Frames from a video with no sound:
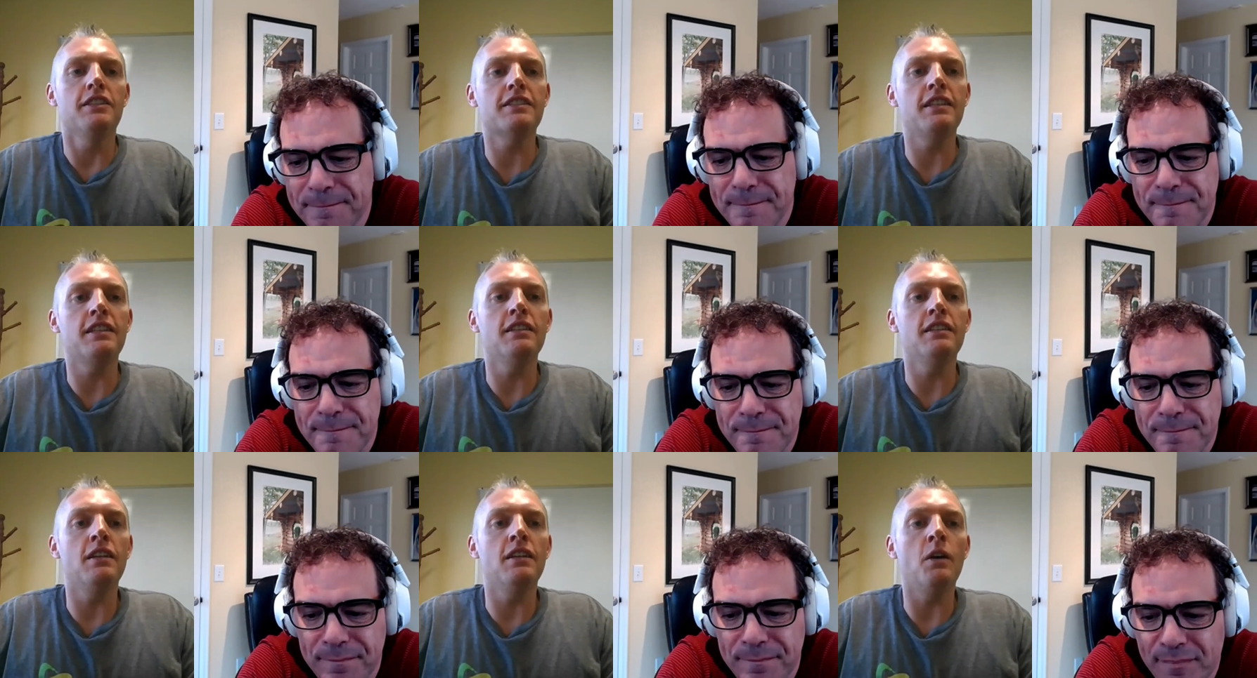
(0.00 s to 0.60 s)
Speaker 1: just
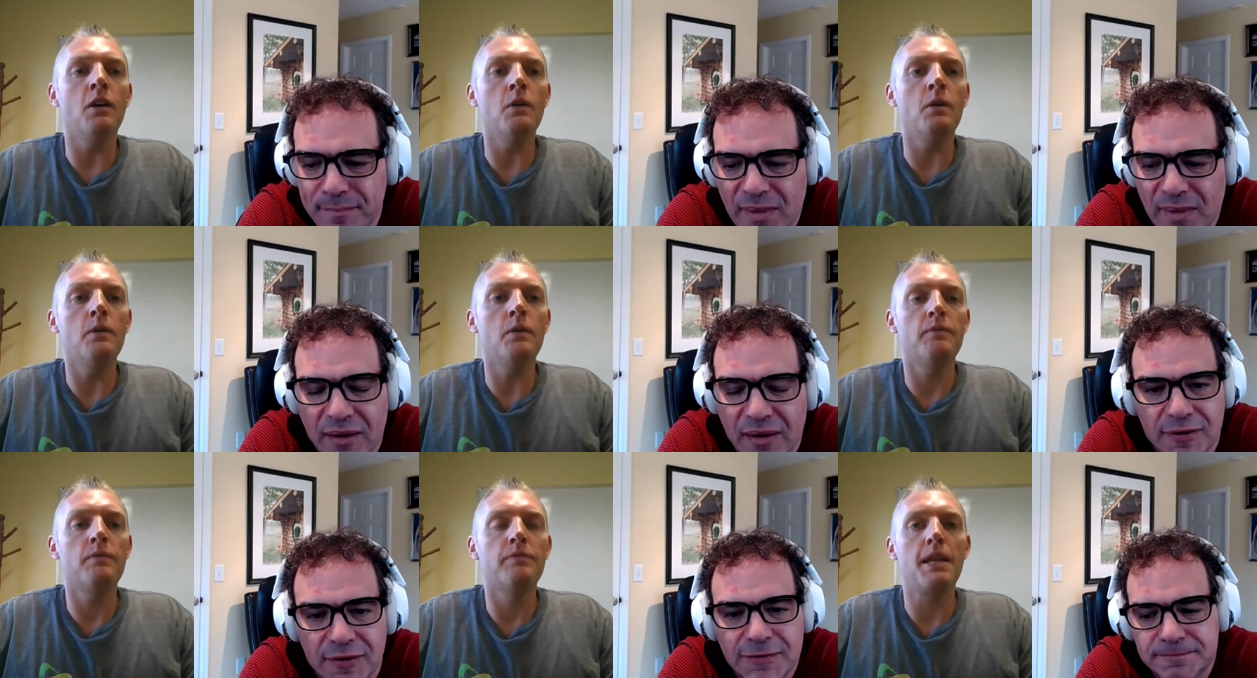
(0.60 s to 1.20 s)
getting to
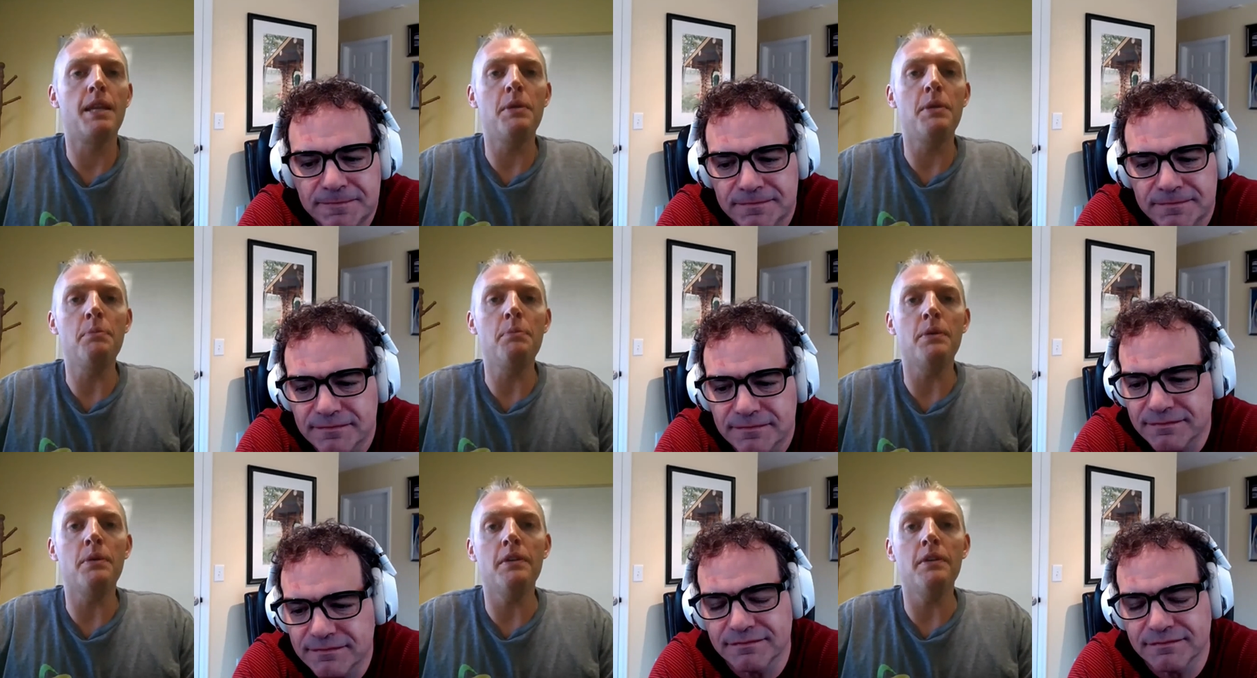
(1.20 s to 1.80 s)
know
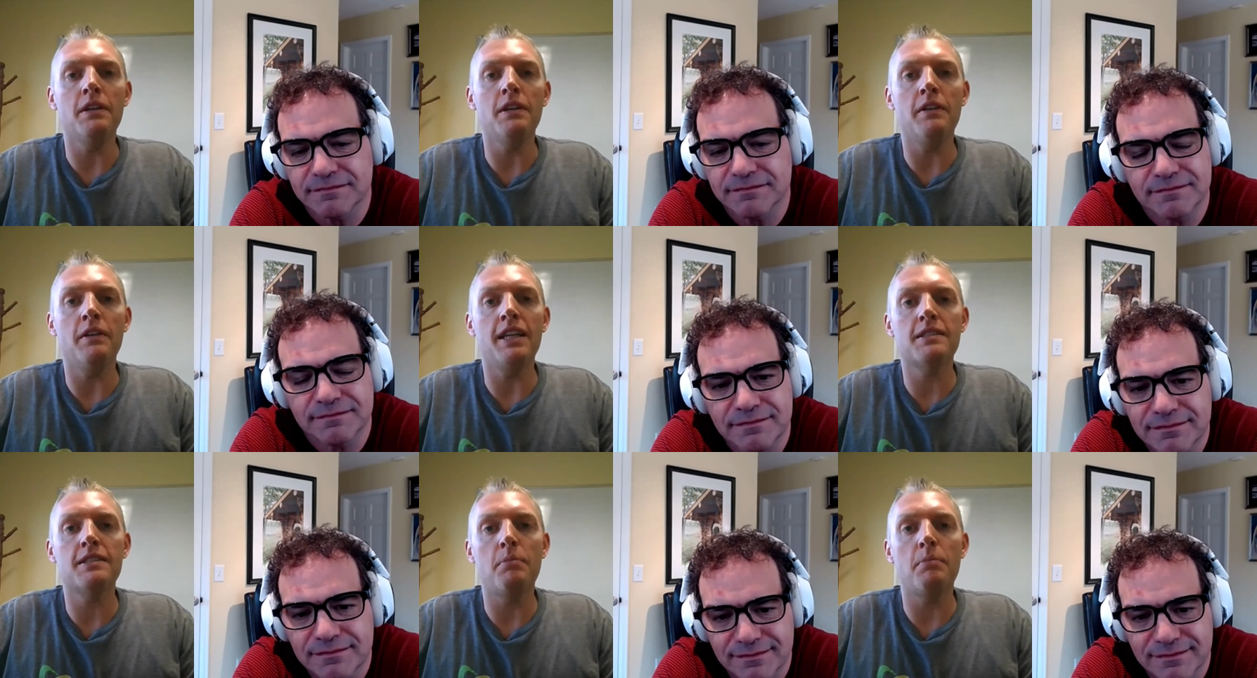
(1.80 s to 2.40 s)
people, you know,
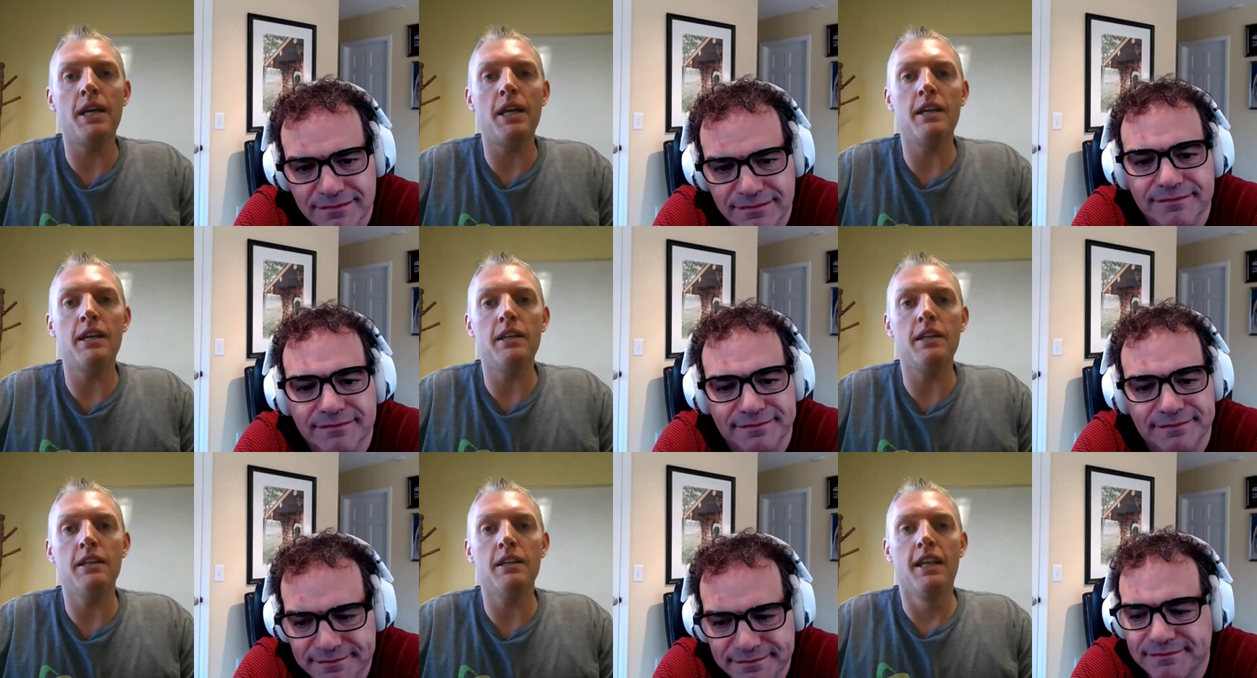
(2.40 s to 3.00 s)
that's
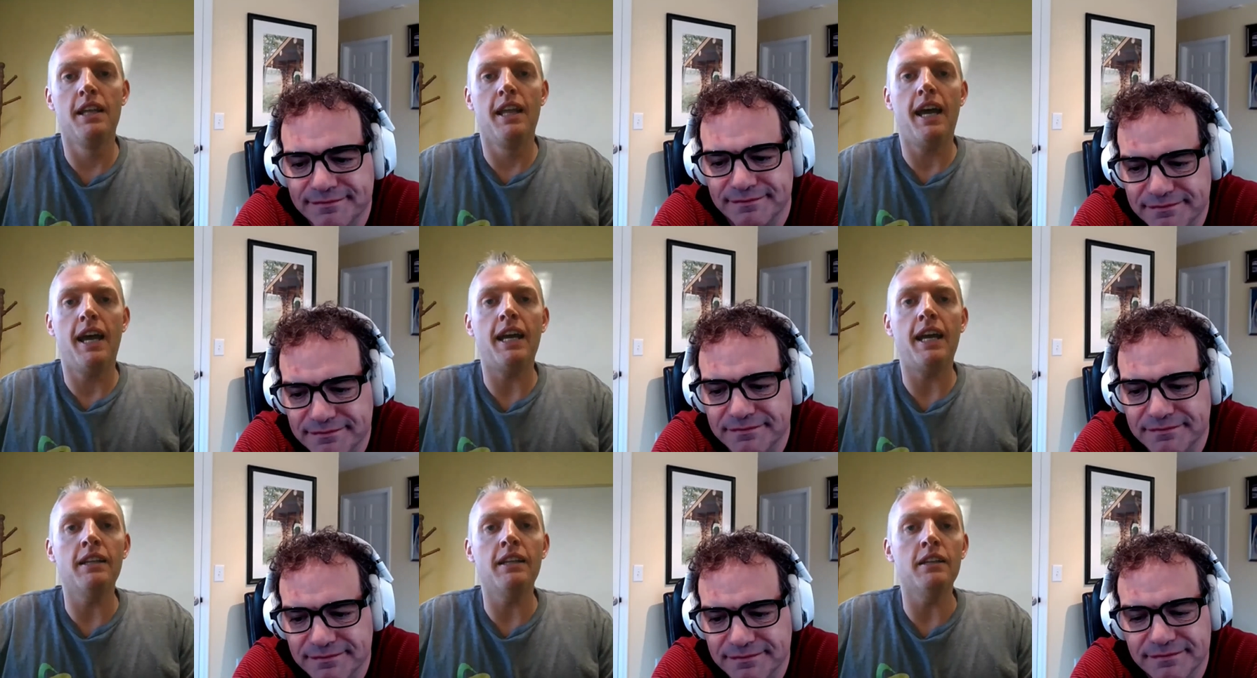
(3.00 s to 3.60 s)
my
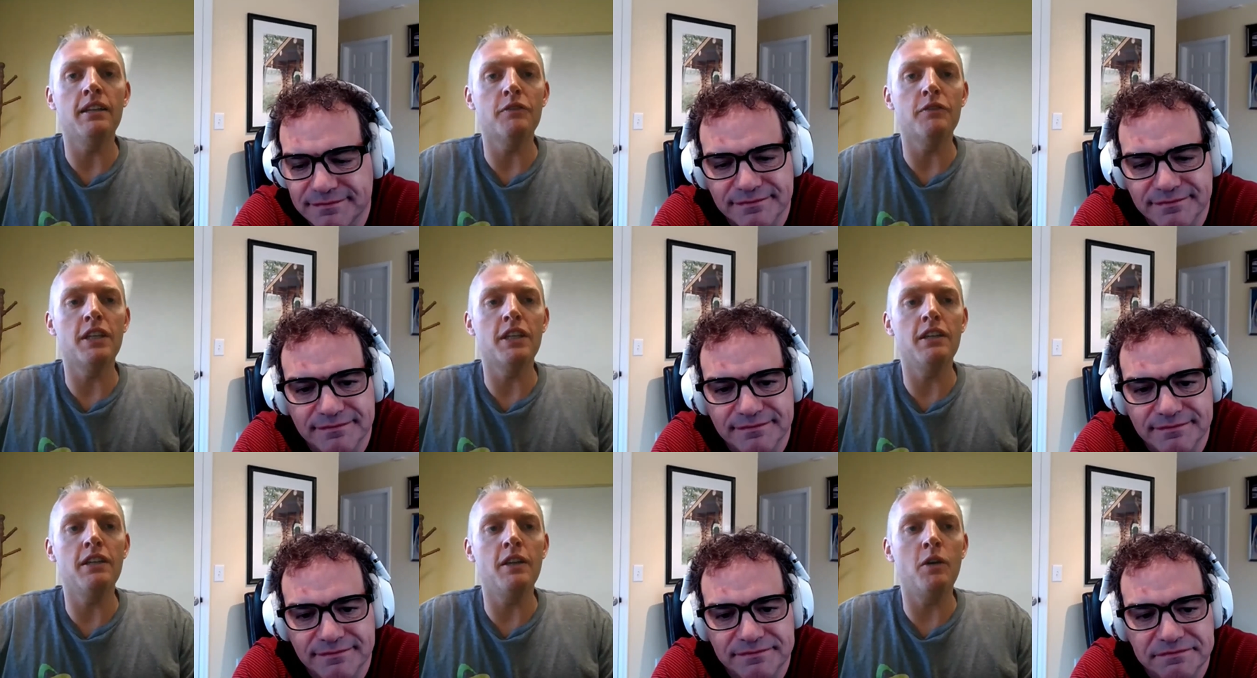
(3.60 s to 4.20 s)
highlight of
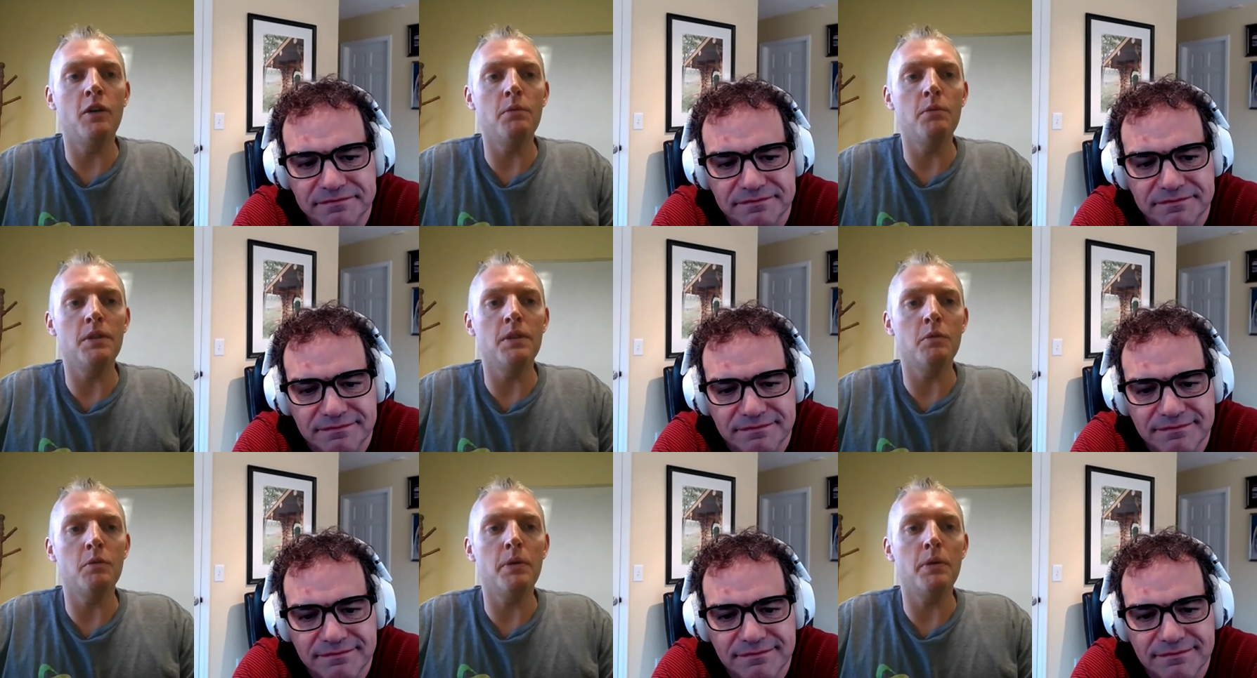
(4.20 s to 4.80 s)
getting to know them,
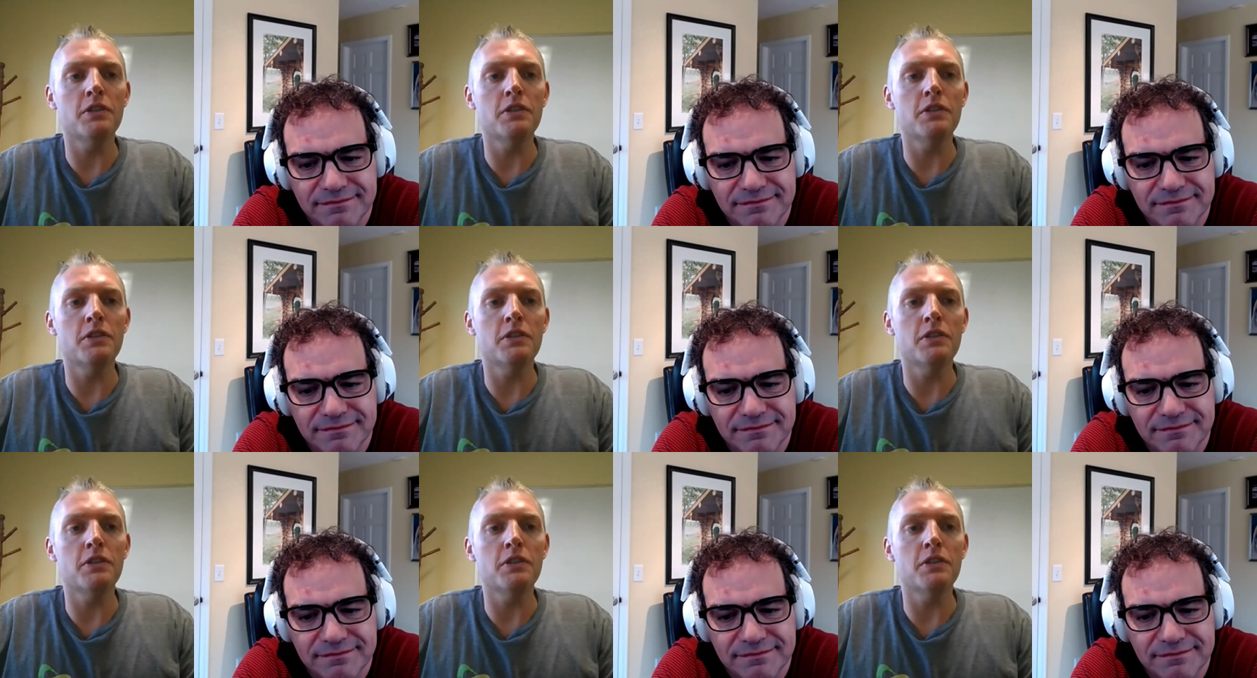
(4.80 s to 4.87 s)
you know,